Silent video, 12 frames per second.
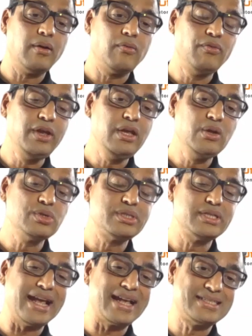we use
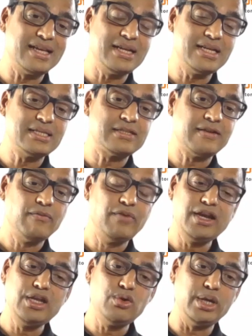Excel is
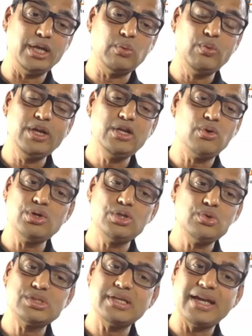very unique. We don't
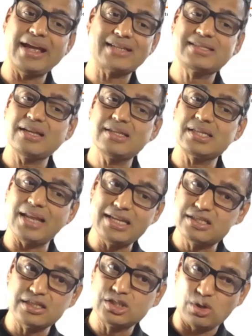use Excel's
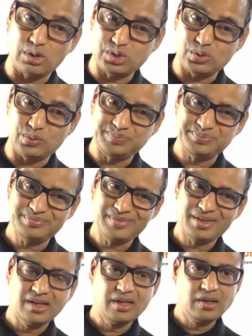license also.
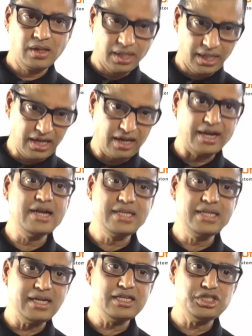In our
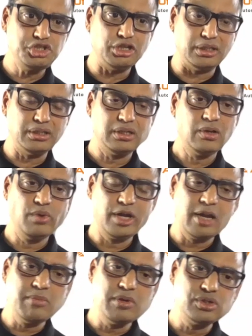ETL engine, we are
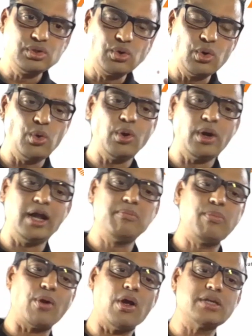able to go
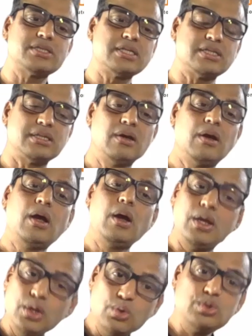and process
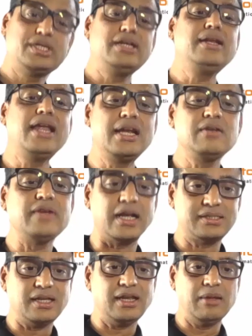using native
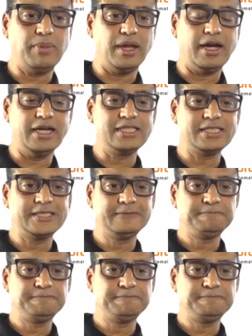Excel APIs,